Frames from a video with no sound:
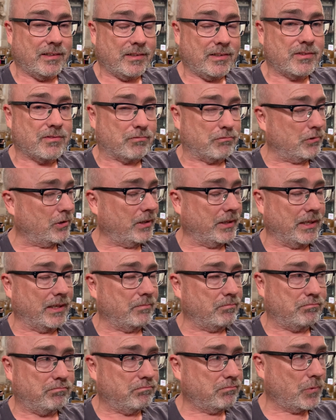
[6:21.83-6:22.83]
It's really
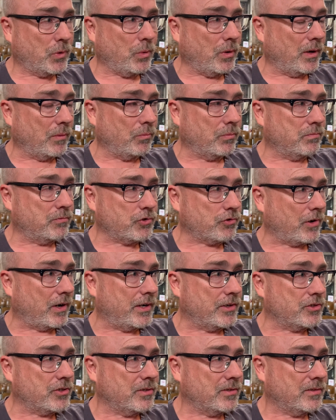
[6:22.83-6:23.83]
quite strange.